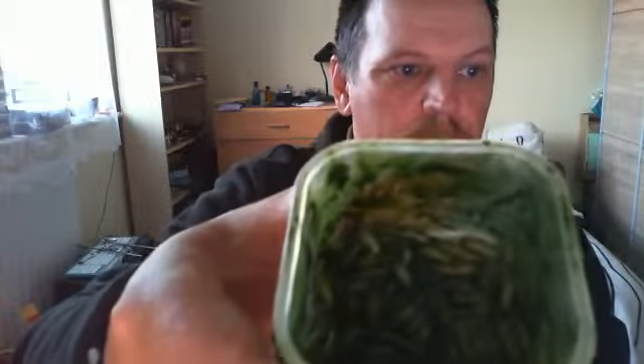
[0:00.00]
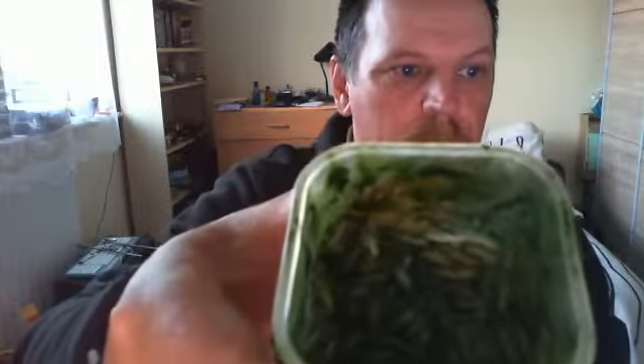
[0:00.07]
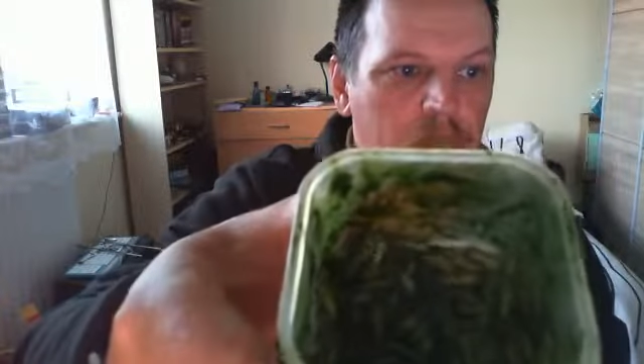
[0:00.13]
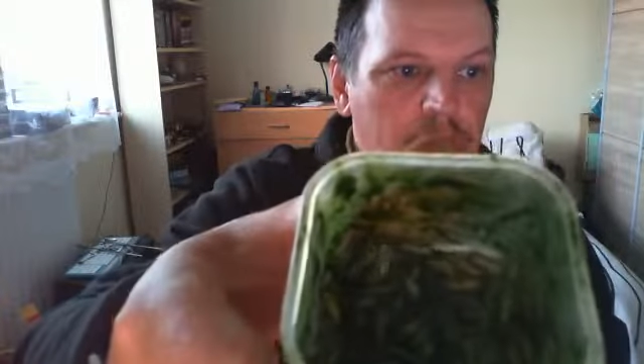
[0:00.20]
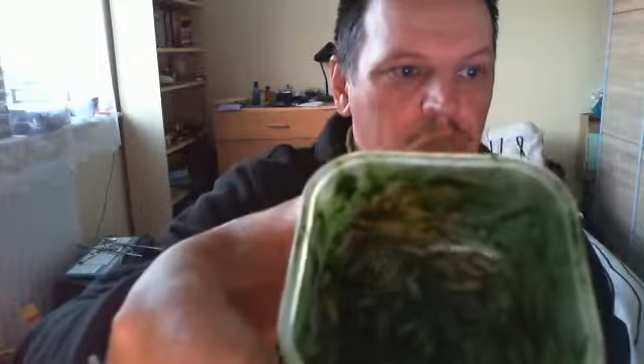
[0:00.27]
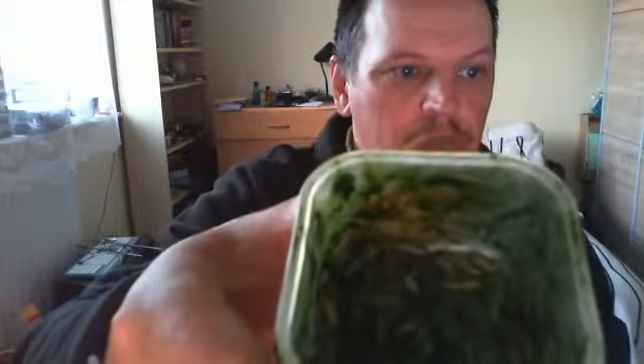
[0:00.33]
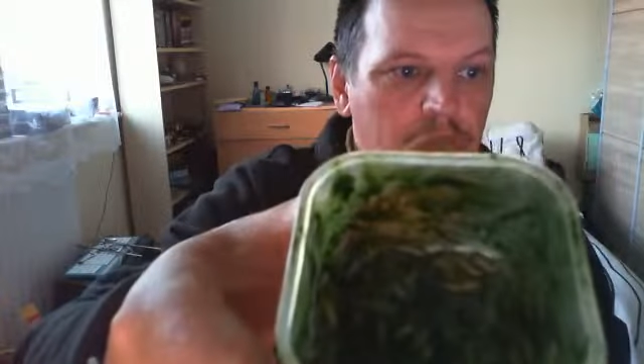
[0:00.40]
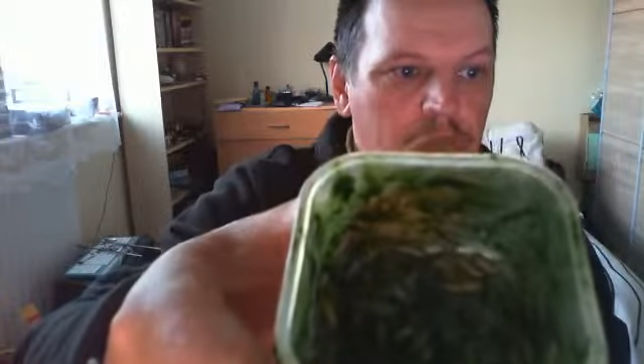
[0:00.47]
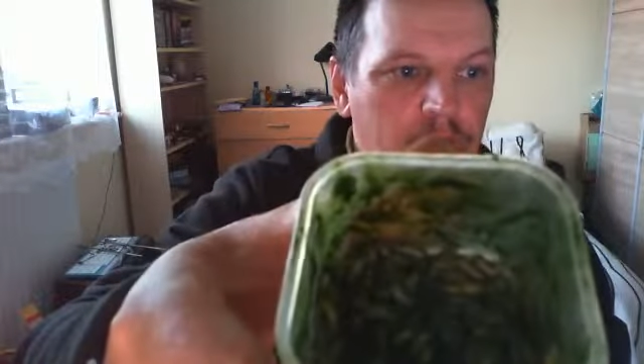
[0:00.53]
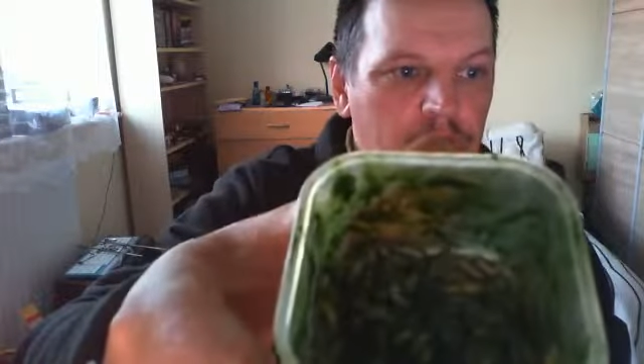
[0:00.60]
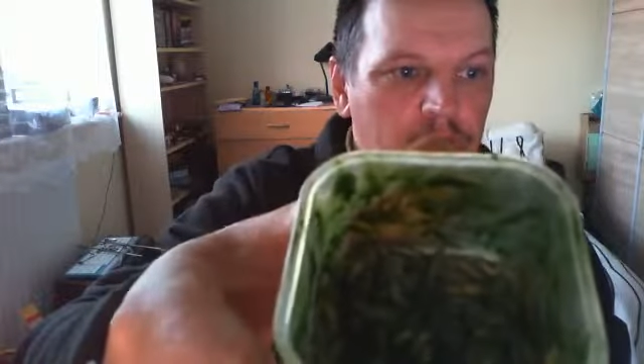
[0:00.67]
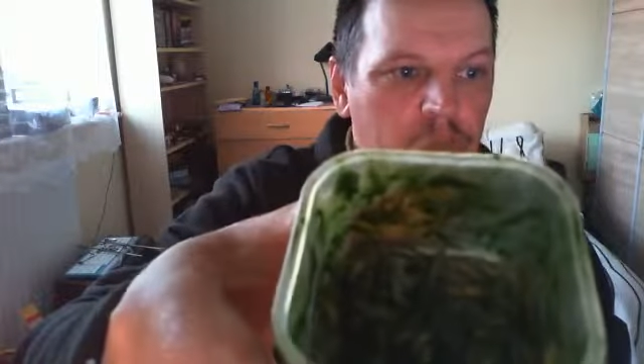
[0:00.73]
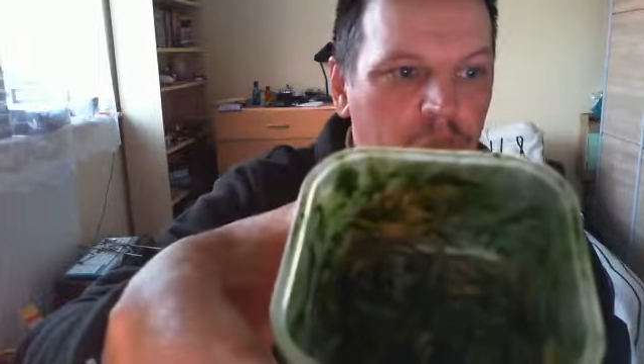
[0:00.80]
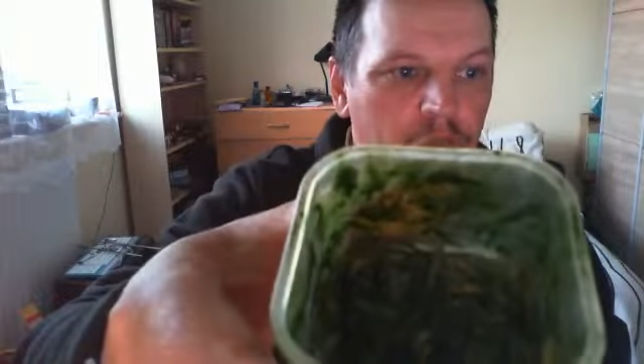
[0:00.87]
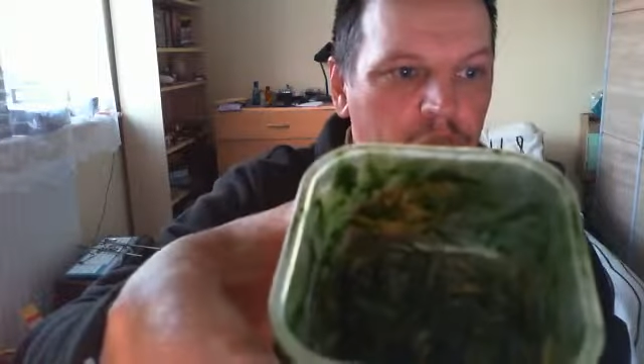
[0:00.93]
and
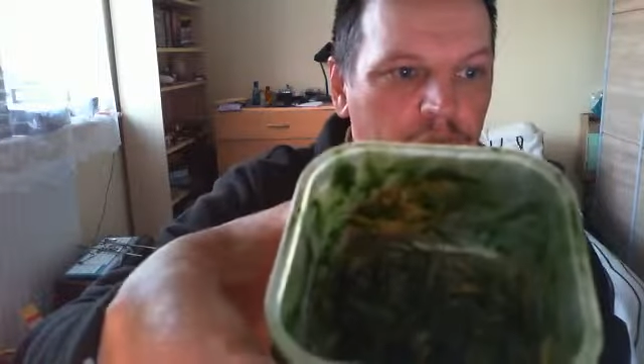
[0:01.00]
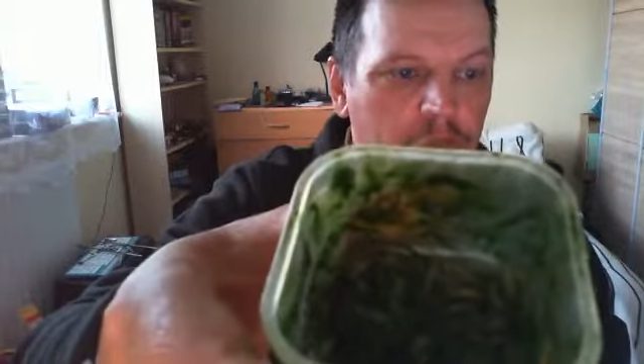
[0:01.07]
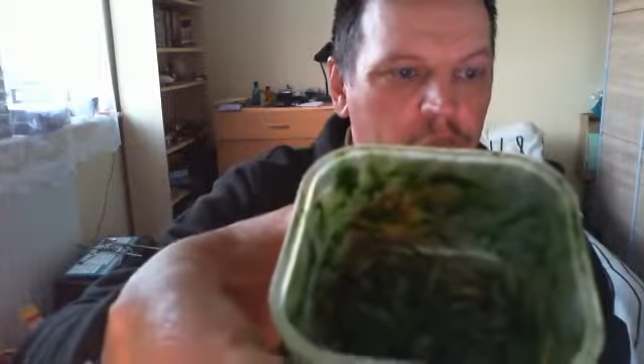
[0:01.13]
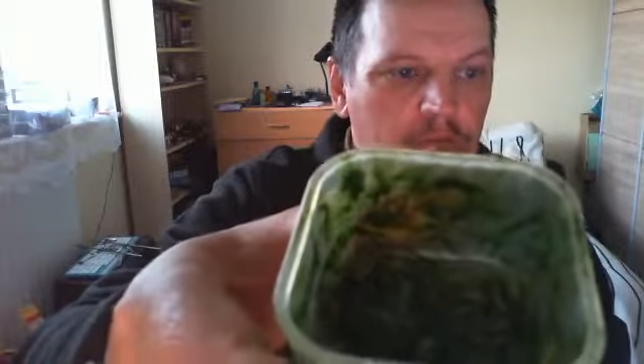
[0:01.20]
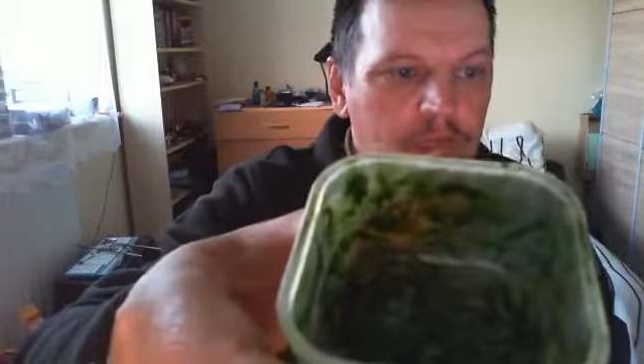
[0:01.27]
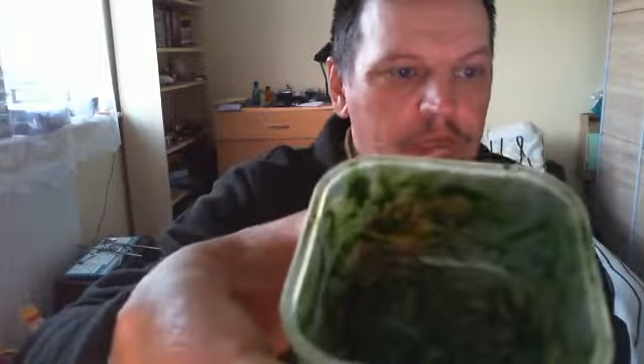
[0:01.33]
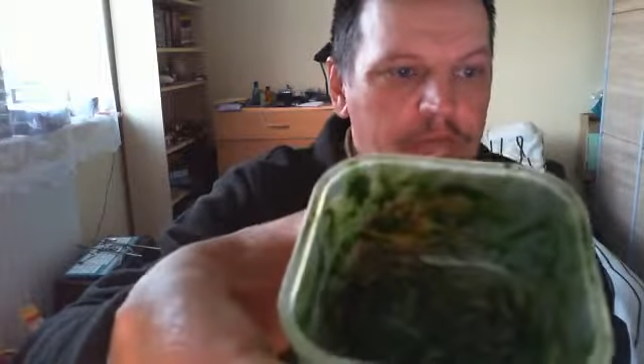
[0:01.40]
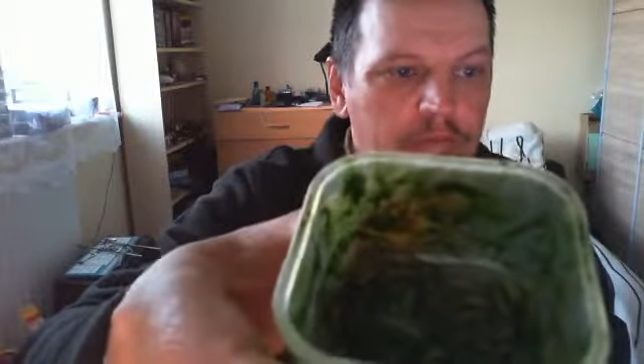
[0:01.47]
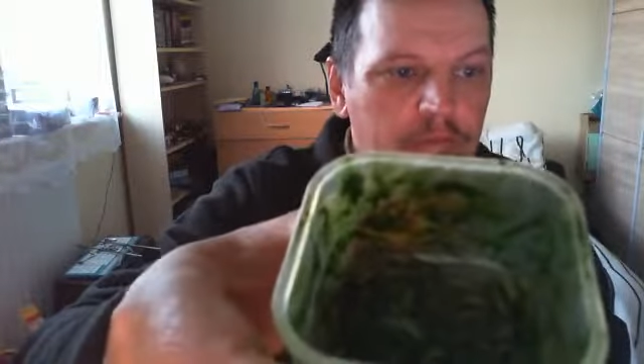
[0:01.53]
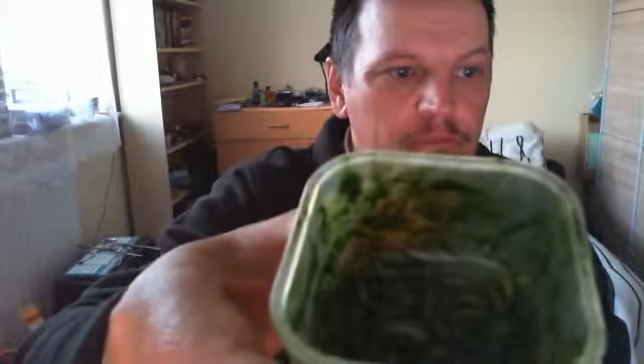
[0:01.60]
I'm going to leave